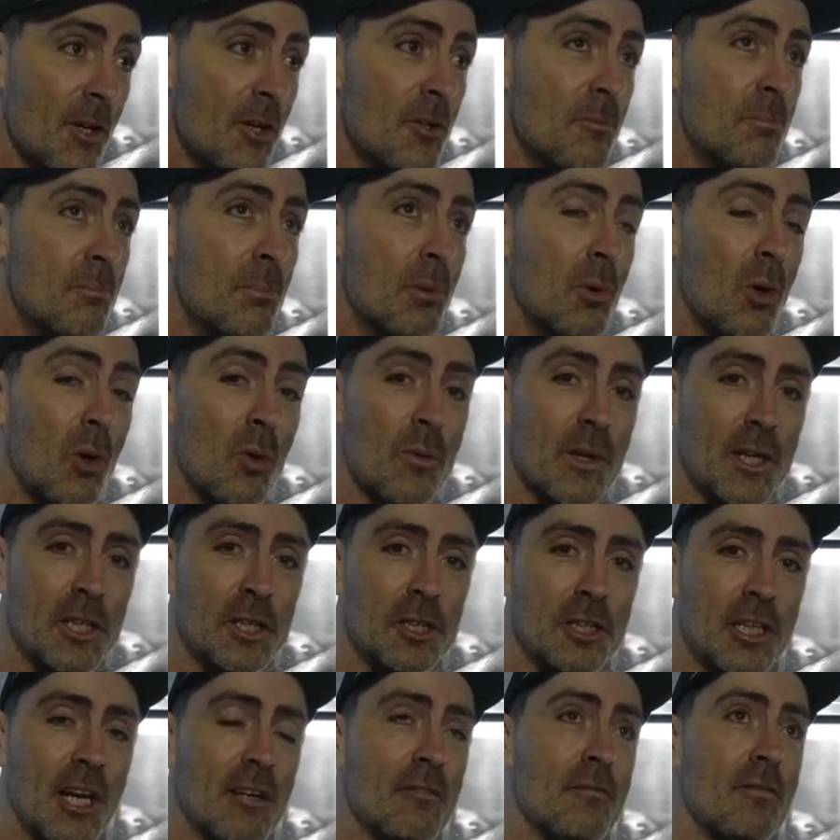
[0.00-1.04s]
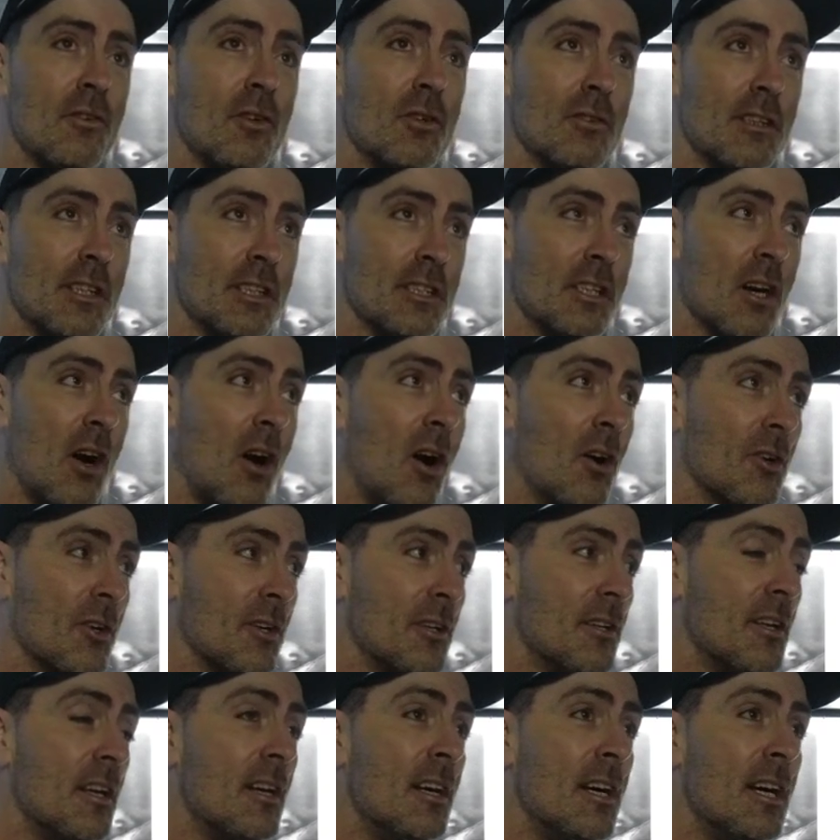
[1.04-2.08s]
who brought this shed for his
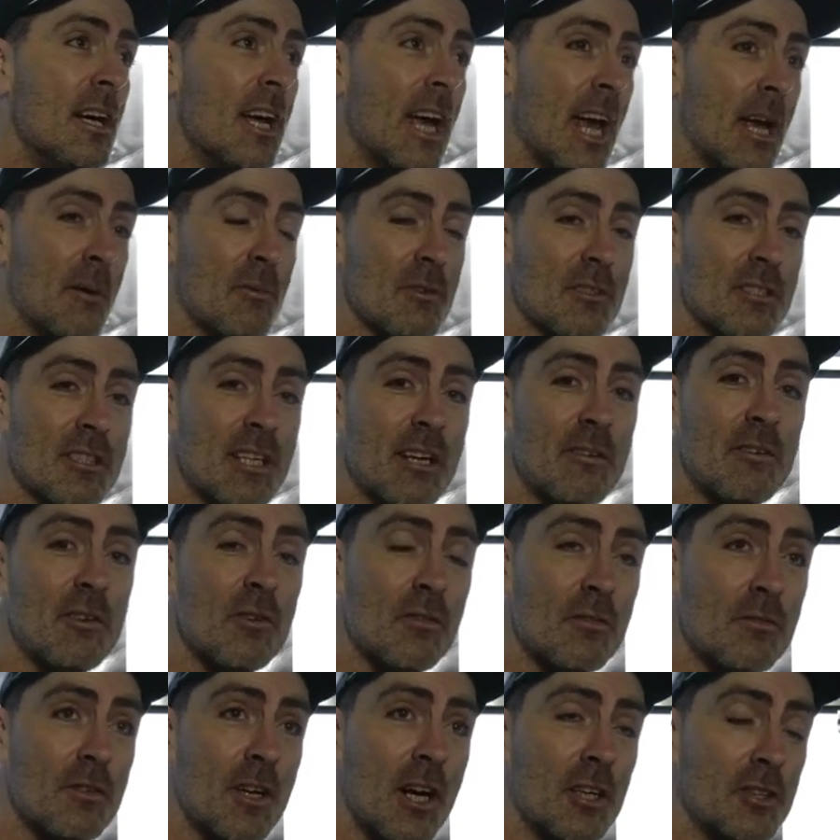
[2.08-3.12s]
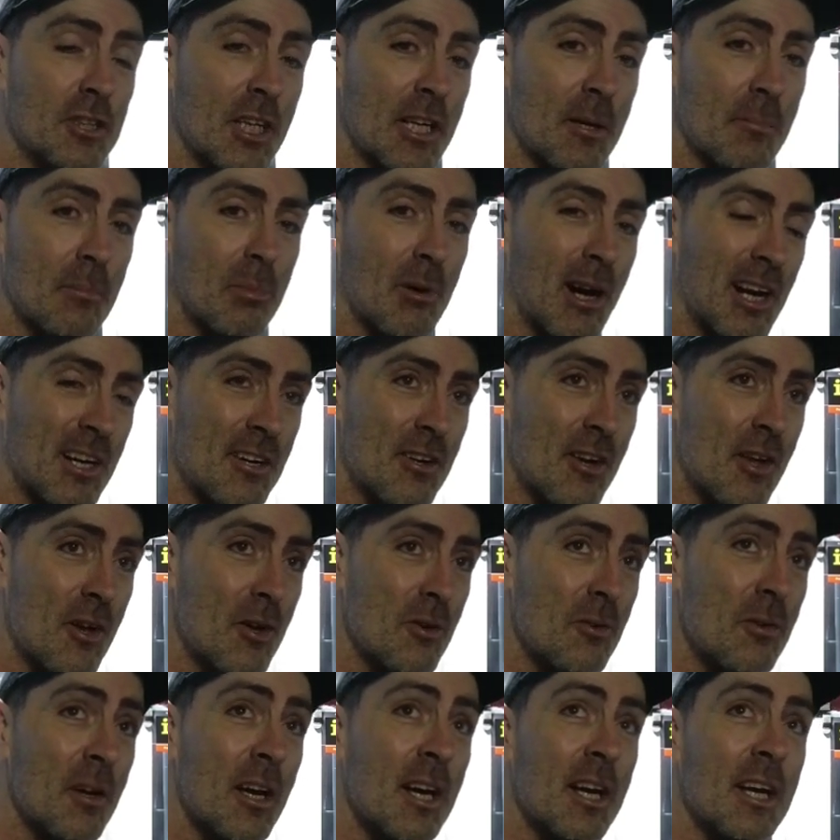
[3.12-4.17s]
garden. It was near enough virtually brand
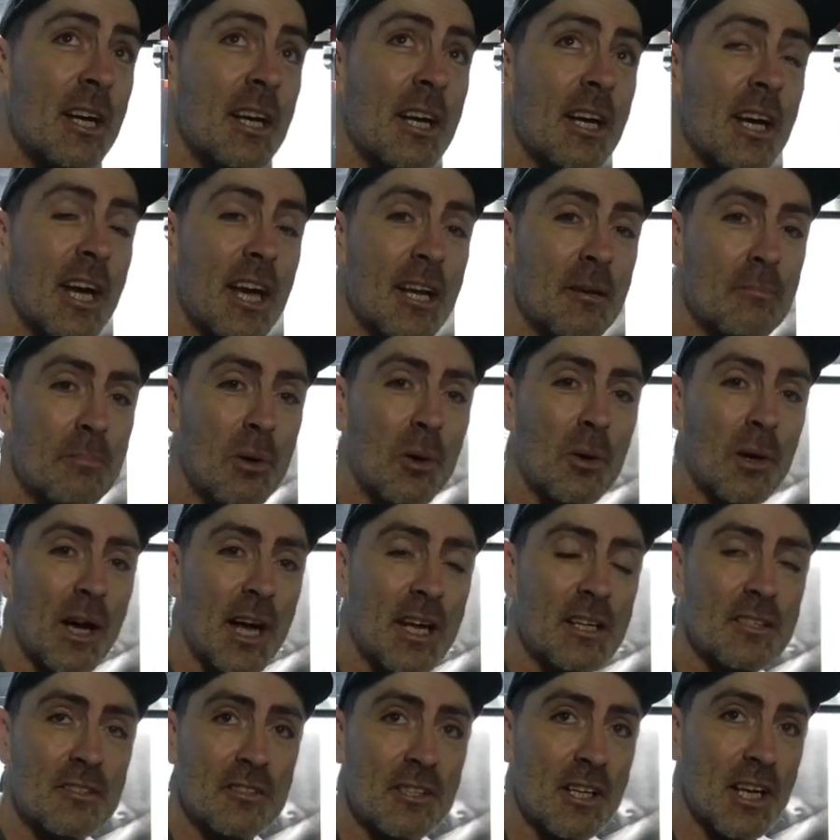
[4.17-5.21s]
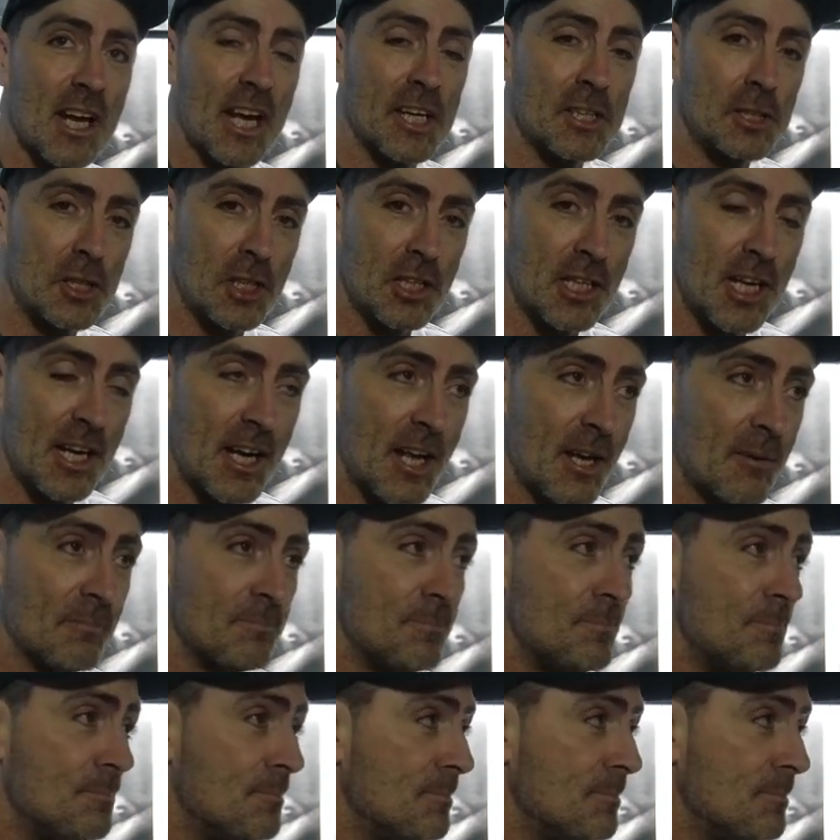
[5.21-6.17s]
new. He'd put insulation in it,